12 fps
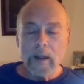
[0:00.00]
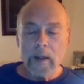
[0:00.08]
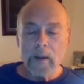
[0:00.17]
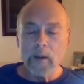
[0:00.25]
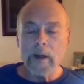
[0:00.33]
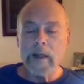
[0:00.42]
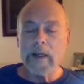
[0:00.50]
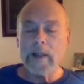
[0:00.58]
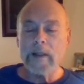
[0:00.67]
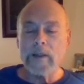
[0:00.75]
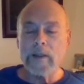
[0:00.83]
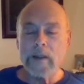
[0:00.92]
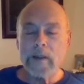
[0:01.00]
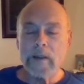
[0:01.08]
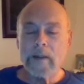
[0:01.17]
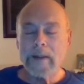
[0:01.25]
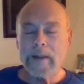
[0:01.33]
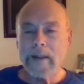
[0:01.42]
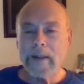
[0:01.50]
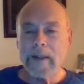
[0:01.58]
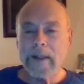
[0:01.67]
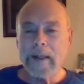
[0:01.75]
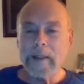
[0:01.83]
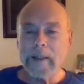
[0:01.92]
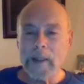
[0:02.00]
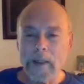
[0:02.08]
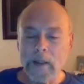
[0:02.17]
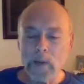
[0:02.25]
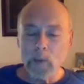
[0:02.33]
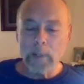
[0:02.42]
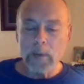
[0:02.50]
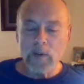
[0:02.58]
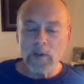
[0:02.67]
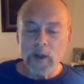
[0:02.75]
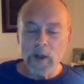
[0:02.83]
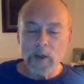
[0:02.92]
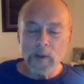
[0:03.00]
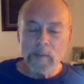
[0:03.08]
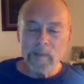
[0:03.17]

He really is. And Jesus weeps for you.